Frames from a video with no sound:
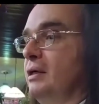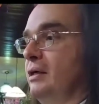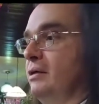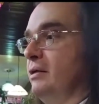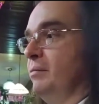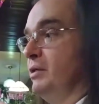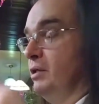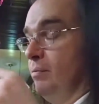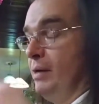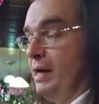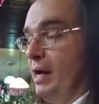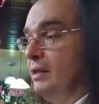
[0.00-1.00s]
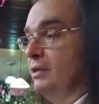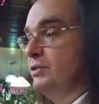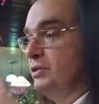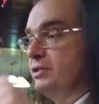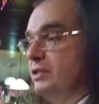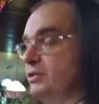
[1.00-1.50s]
And, I mean, your
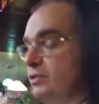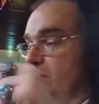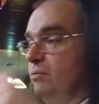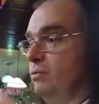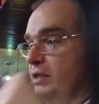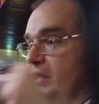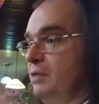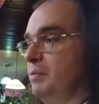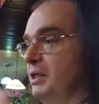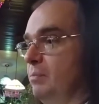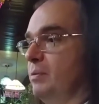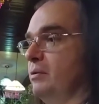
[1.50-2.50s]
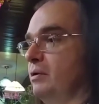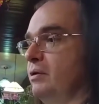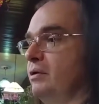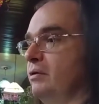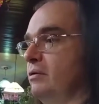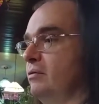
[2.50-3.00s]
biology says you need
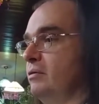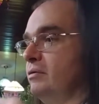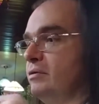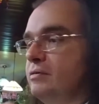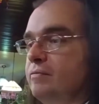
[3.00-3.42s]
people, you know,